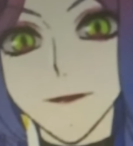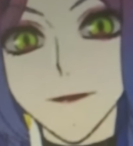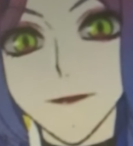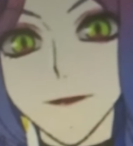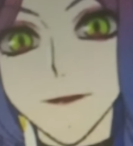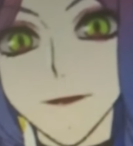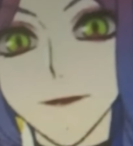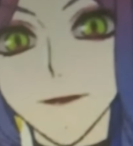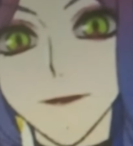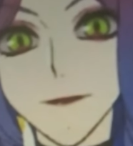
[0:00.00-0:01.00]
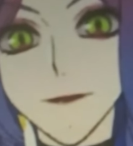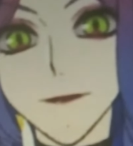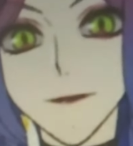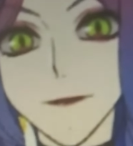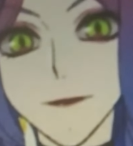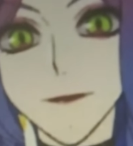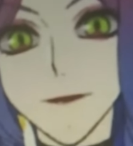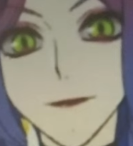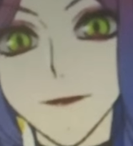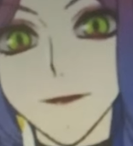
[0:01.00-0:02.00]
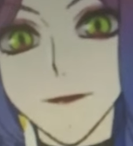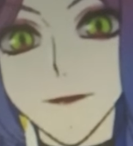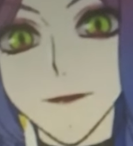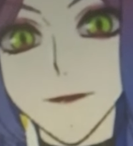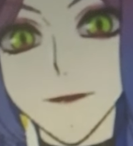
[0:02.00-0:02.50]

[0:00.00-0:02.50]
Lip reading: to do up the cut shirt method.